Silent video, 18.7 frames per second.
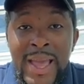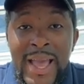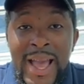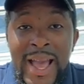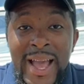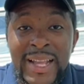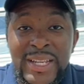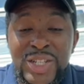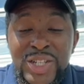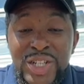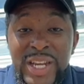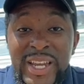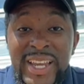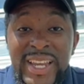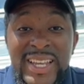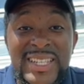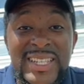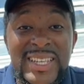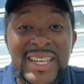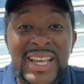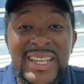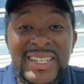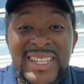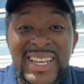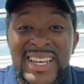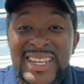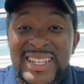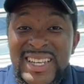And she is
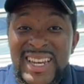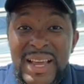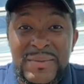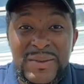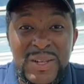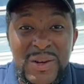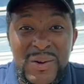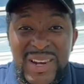seen as an absolute